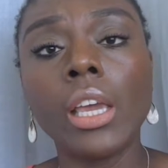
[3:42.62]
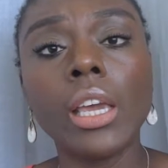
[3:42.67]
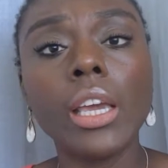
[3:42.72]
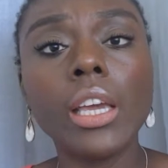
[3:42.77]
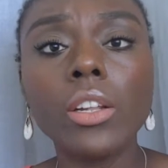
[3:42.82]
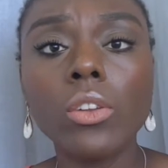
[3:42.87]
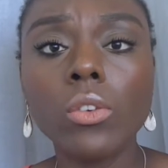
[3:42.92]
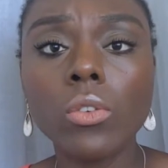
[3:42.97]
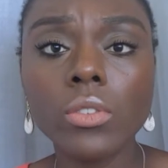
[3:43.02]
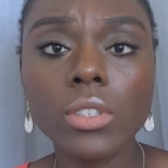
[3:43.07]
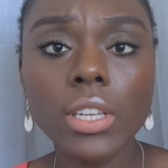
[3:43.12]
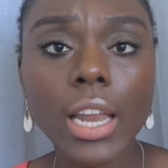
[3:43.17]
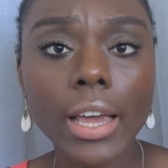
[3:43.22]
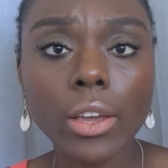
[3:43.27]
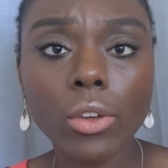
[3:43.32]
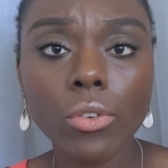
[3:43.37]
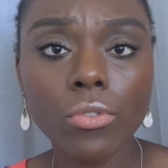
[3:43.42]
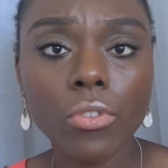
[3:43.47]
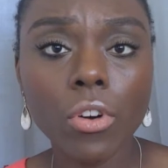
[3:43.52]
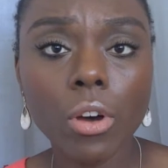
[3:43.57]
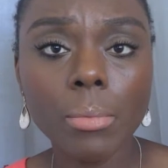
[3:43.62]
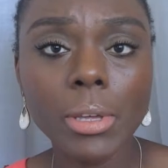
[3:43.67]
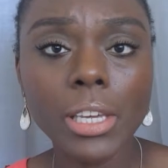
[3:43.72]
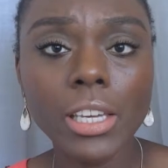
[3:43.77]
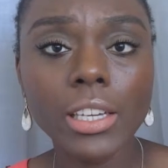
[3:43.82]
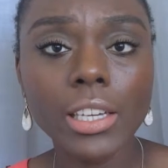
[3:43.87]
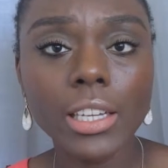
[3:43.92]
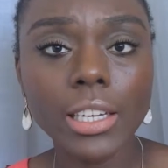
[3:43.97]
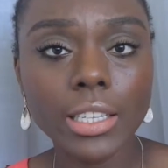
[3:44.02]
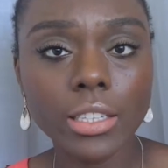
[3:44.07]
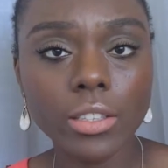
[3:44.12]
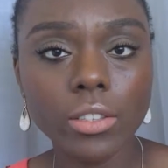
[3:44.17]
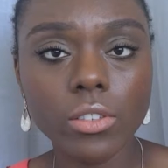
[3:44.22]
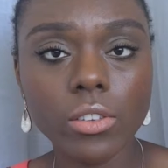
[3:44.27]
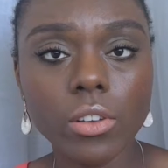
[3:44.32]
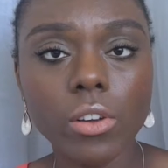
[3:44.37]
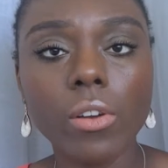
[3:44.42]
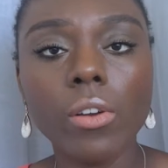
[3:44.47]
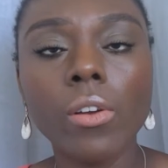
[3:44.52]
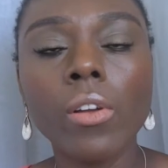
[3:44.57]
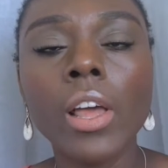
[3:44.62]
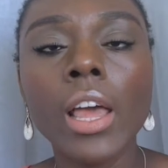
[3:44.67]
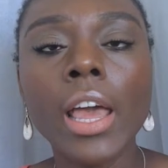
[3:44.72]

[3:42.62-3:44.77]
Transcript: It looks like a foaming cleanser,